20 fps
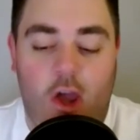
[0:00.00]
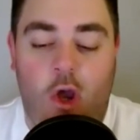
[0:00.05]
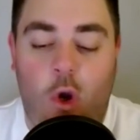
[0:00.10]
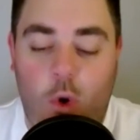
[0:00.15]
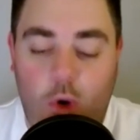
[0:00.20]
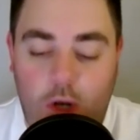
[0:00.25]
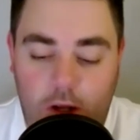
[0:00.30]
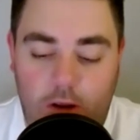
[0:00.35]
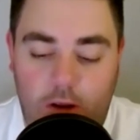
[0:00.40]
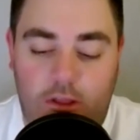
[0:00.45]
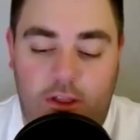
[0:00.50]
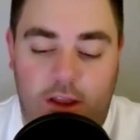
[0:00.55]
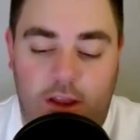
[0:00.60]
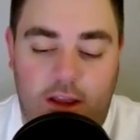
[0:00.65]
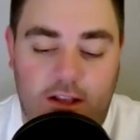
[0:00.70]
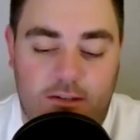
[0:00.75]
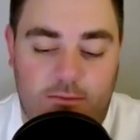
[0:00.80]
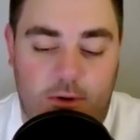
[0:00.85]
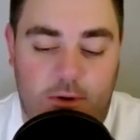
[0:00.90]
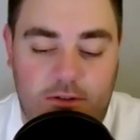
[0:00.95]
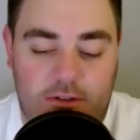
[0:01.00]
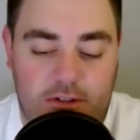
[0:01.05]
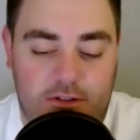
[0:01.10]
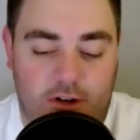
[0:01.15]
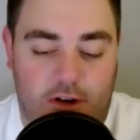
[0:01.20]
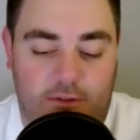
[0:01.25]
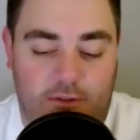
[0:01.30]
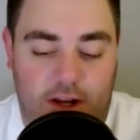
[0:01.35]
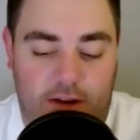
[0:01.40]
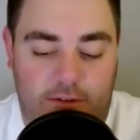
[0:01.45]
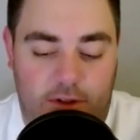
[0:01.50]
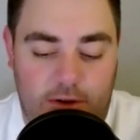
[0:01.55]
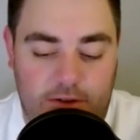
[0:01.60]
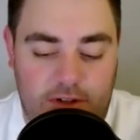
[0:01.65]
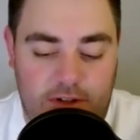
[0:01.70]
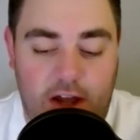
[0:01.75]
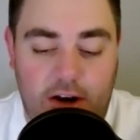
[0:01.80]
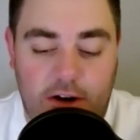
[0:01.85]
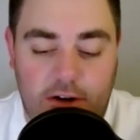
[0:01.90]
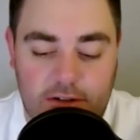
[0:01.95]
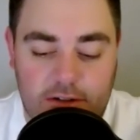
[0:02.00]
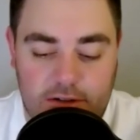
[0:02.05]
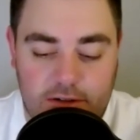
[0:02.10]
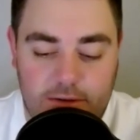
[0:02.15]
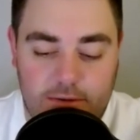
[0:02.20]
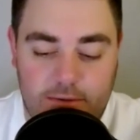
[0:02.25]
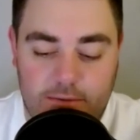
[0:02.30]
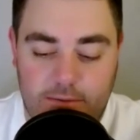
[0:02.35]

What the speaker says: Who do you think is most deserving of those honors?